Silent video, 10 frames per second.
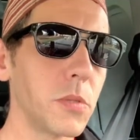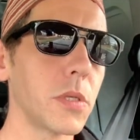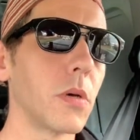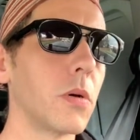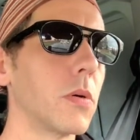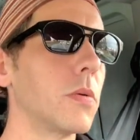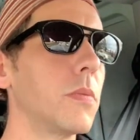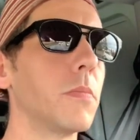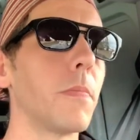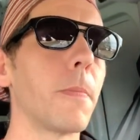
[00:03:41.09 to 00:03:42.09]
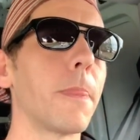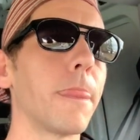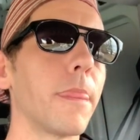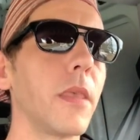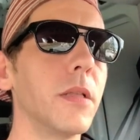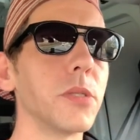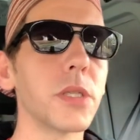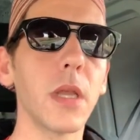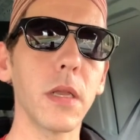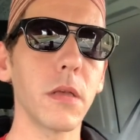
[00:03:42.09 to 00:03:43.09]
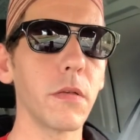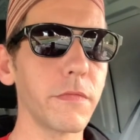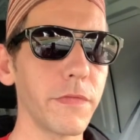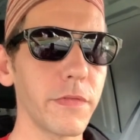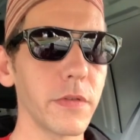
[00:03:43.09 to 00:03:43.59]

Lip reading: So instead of